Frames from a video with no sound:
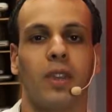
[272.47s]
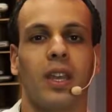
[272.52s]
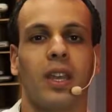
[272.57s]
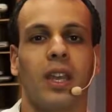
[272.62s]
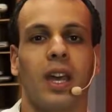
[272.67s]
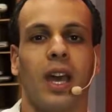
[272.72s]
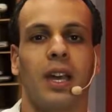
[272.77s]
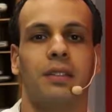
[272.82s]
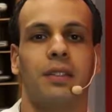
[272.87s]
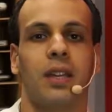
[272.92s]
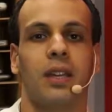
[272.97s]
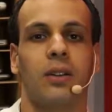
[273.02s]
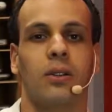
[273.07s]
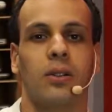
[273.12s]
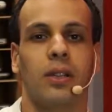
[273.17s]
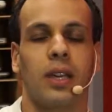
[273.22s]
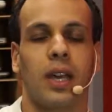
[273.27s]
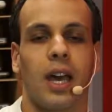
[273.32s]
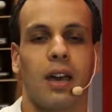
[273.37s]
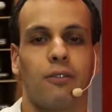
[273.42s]
and they
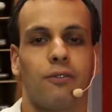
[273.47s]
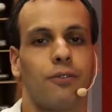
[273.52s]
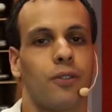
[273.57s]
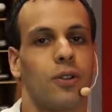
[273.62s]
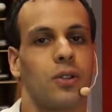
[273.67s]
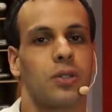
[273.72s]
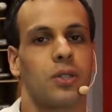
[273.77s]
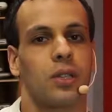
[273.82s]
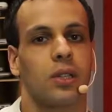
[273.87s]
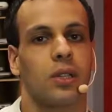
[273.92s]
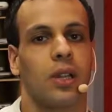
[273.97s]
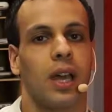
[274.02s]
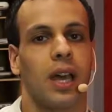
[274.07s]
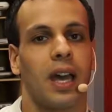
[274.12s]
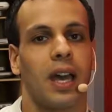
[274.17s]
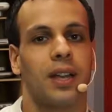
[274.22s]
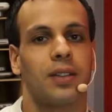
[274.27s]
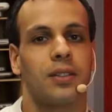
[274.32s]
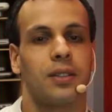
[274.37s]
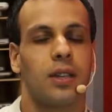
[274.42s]
only have first and
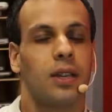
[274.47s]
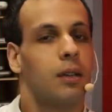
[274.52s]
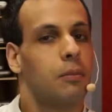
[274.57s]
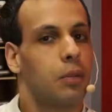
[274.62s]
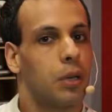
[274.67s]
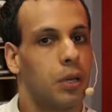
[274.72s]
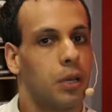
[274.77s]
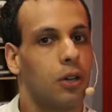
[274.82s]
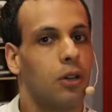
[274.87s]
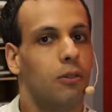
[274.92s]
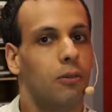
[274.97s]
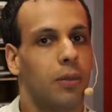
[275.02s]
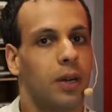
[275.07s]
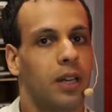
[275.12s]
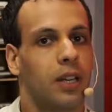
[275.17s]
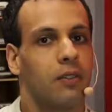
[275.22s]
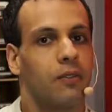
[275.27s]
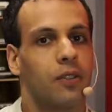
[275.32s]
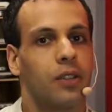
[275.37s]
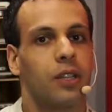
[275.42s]
last, but no
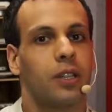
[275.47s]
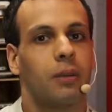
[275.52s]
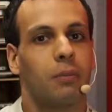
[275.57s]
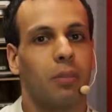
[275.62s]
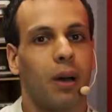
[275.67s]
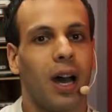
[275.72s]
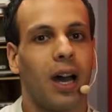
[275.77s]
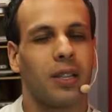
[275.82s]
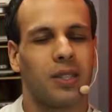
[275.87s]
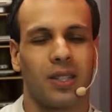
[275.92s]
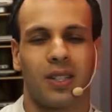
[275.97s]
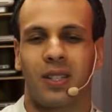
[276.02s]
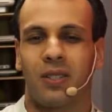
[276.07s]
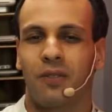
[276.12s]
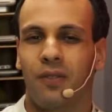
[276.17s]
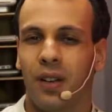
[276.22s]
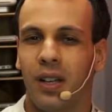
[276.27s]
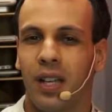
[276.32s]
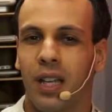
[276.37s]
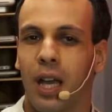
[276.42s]
money for the deposit. It's
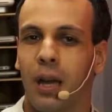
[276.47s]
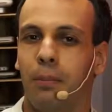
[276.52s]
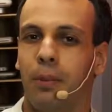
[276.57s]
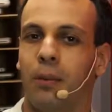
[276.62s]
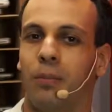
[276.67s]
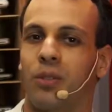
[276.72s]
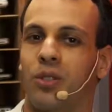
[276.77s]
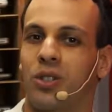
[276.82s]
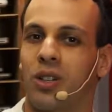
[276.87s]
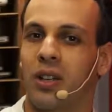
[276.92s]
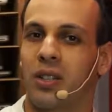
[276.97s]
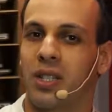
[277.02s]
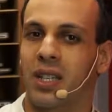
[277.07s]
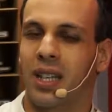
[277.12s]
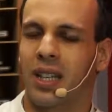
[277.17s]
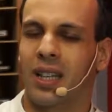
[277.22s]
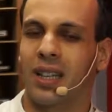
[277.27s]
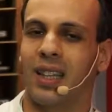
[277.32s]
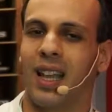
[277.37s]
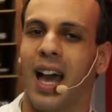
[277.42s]
funny how people start to
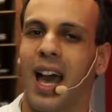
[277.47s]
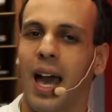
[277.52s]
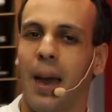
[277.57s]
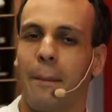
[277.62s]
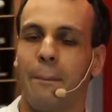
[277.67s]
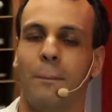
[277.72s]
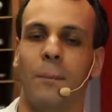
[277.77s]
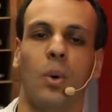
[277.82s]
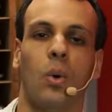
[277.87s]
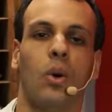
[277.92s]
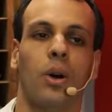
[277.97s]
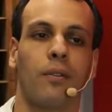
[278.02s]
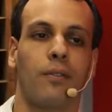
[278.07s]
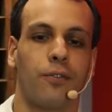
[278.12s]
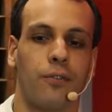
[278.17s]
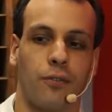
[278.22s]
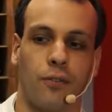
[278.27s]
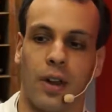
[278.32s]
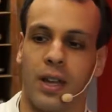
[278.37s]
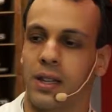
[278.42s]
get a lot more
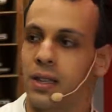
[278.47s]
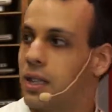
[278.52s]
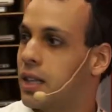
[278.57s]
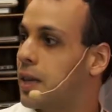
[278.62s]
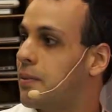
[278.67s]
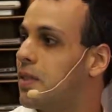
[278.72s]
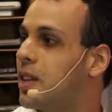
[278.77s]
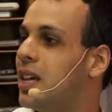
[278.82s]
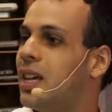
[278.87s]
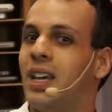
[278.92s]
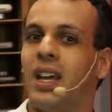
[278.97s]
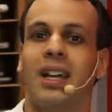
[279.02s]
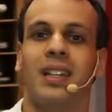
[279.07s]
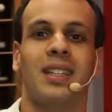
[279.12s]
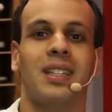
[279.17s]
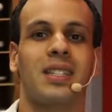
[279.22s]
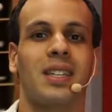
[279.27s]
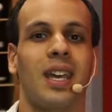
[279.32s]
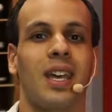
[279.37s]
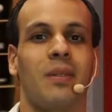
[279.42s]
friendly. And the
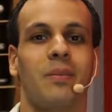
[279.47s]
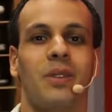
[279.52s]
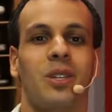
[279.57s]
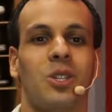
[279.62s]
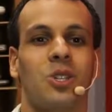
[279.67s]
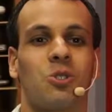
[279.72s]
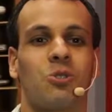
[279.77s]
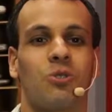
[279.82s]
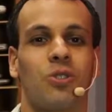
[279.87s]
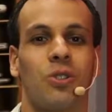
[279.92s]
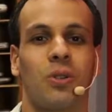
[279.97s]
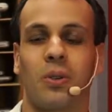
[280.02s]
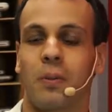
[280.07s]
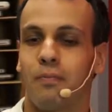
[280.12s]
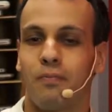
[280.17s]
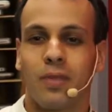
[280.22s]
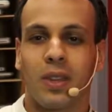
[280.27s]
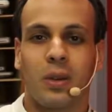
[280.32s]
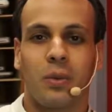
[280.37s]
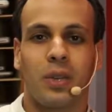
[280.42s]
same is true
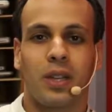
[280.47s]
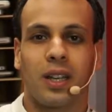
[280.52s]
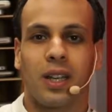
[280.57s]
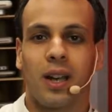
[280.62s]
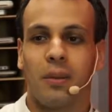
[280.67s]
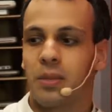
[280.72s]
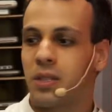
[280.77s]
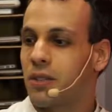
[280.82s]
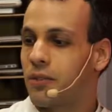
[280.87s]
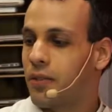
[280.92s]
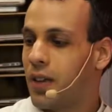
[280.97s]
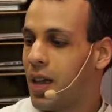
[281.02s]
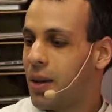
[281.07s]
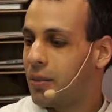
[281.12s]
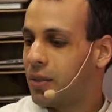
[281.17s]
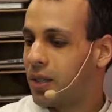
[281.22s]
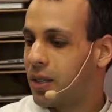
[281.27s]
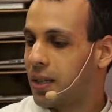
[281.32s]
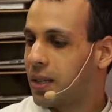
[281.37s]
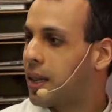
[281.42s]
when it comes to
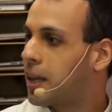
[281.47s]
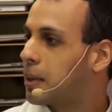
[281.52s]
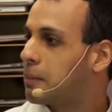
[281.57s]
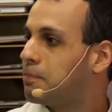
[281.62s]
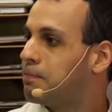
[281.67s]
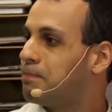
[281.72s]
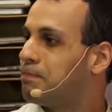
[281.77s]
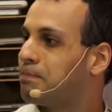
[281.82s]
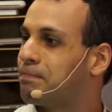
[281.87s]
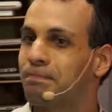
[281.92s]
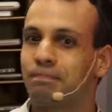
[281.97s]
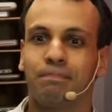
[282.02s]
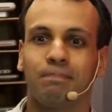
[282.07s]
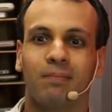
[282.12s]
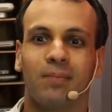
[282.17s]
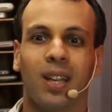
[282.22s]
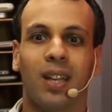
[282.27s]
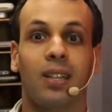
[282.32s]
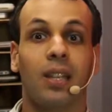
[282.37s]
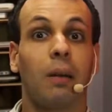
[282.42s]
family. Like,
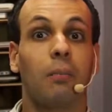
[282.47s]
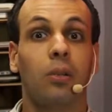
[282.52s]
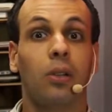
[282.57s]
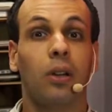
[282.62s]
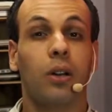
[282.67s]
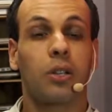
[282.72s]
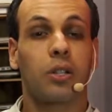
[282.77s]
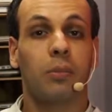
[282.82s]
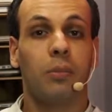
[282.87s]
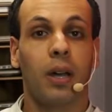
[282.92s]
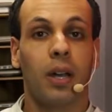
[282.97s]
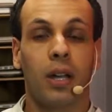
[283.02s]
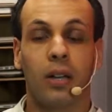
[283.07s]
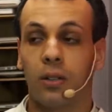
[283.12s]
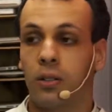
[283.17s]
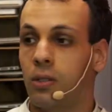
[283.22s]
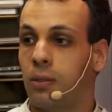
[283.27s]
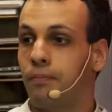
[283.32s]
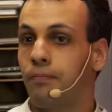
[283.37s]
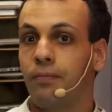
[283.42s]
yeah, that belongs to my
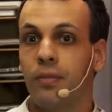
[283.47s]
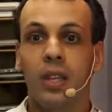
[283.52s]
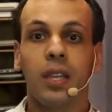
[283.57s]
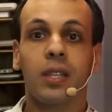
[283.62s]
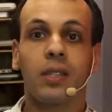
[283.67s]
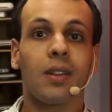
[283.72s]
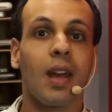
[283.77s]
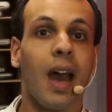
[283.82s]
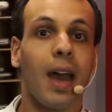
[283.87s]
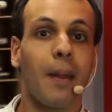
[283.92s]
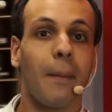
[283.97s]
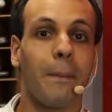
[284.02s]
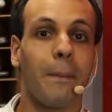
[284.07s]
uncle. He's not a